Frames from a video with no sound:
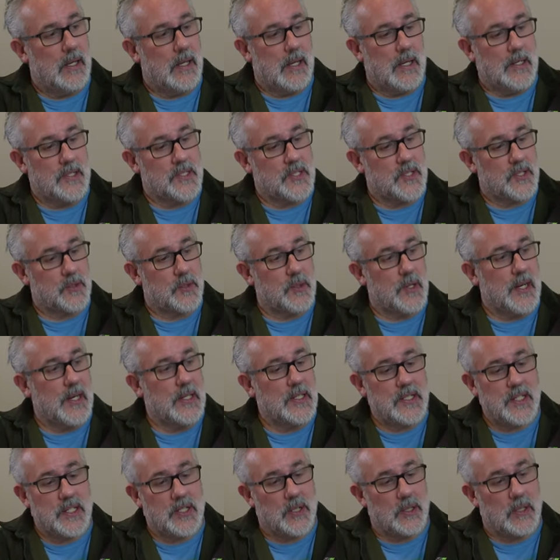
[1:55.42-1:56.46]

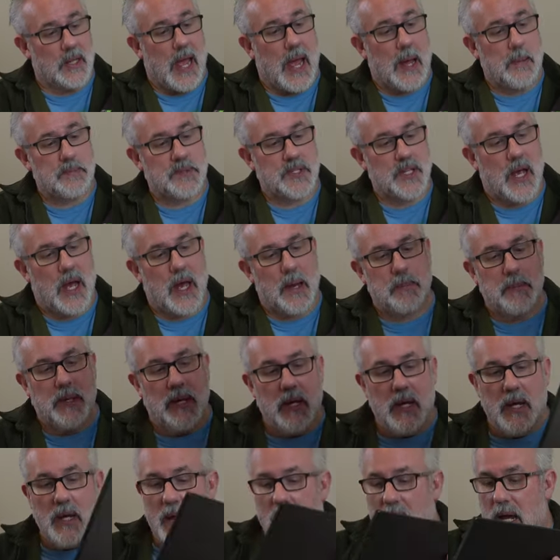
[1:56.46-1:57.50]
screen to your laptop,
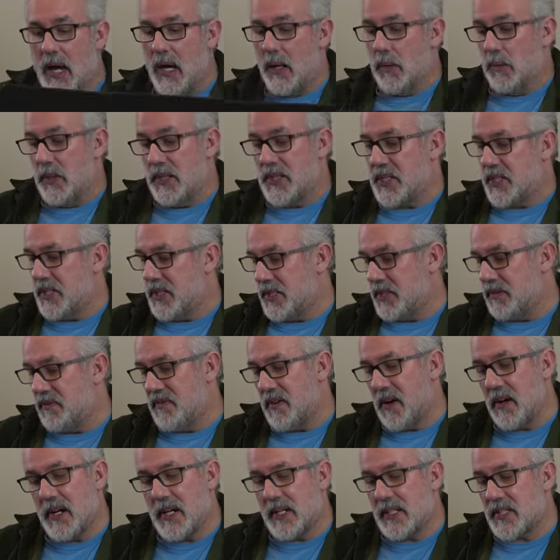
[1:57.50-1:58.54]
which is
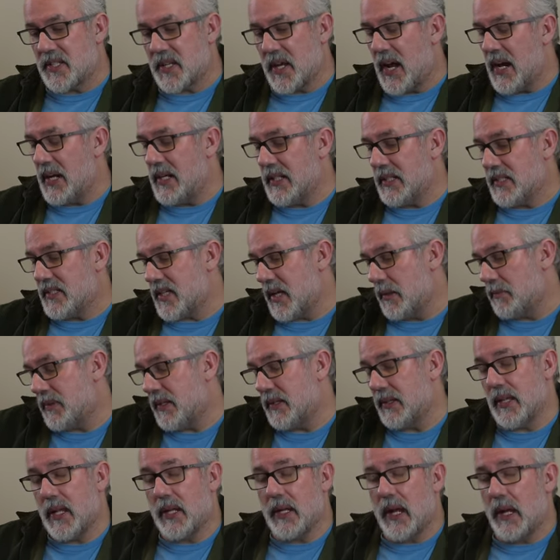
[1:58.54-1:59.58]
very exciting,
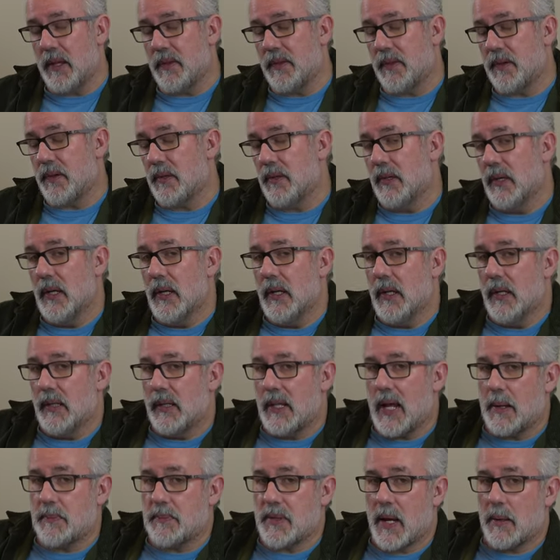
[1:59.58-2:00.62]
something that other
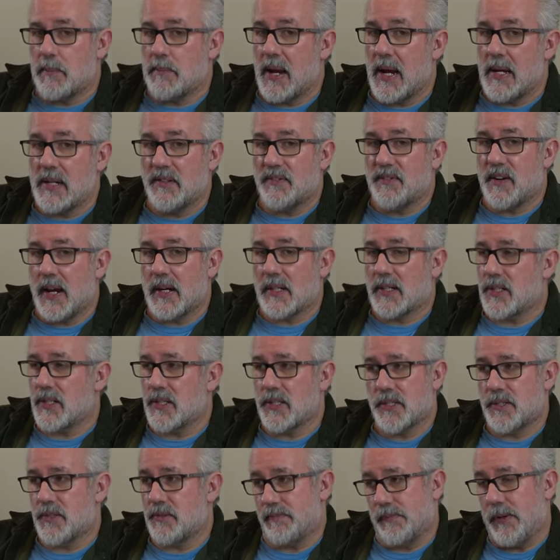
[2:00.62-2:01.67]
laptop
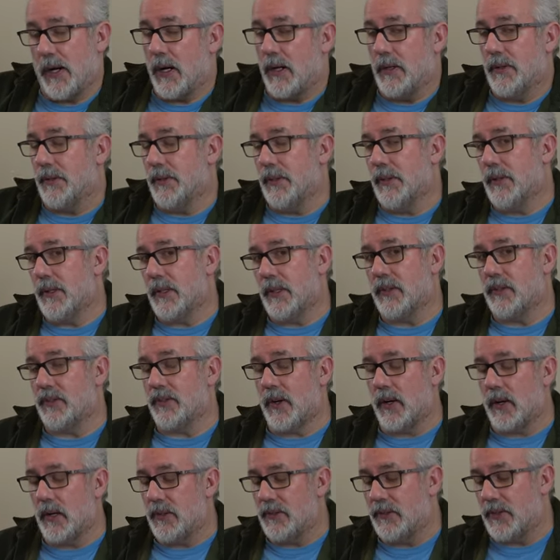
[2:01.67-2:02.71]
manufacturers aren't doing as
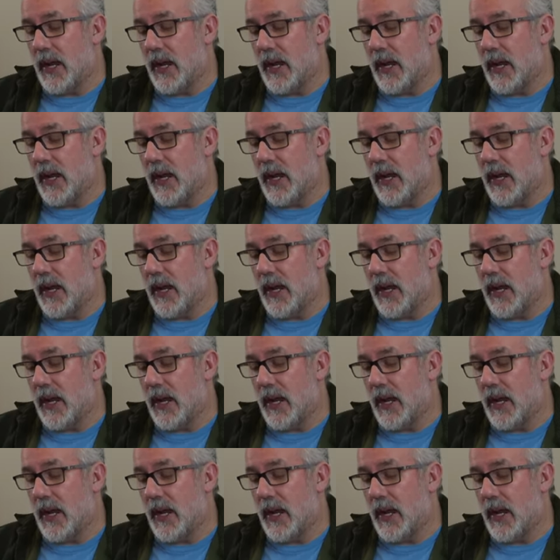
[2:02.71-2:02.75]
far as